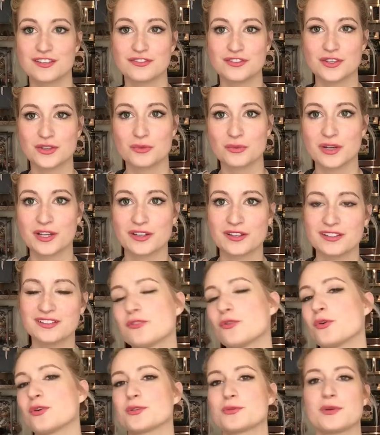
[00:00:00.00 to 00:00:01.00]
if you will.
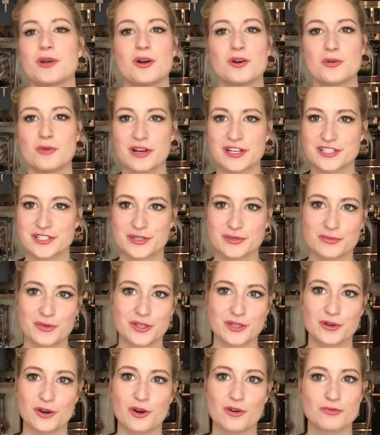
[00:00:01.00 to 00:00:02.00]
Of course, we all question
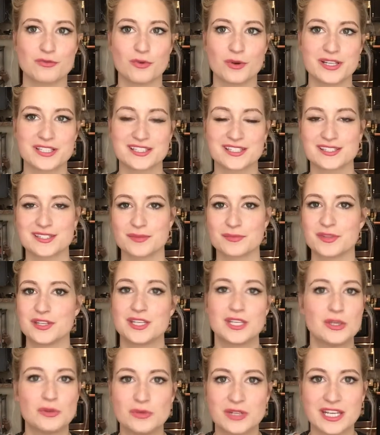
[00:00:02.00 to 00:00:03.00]
whether our voice is
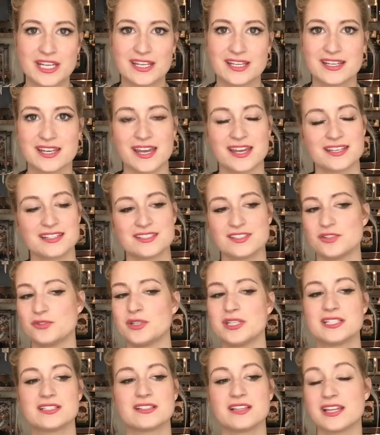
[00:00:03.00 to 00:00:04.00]
something unique and you
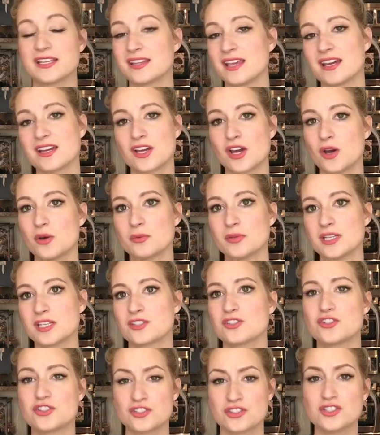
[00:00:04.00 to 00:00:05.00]
need to let that go
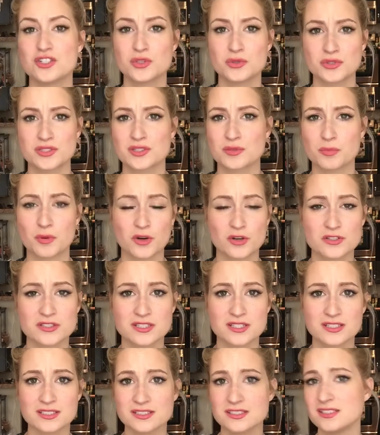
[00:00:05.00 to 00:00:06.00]
because just you as a
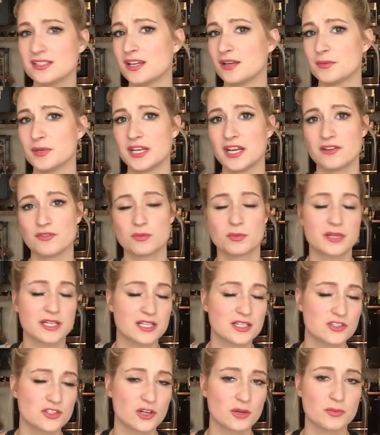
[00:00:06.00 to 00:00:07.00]
person, I mean,
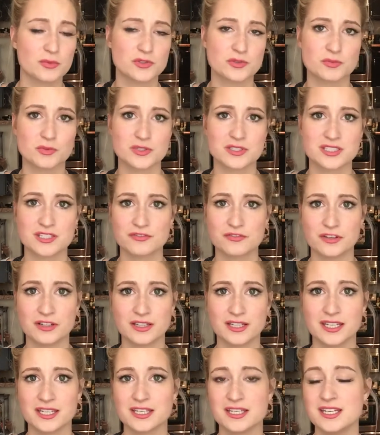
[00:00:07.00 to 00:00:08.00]
everybody interprets books
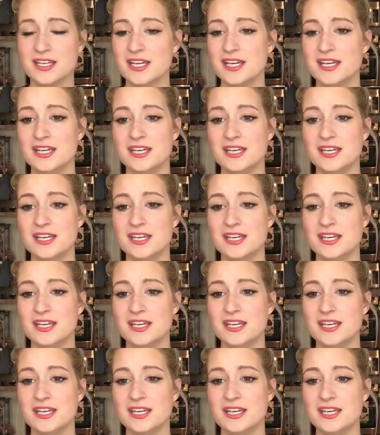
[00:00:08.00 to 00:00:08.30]
differently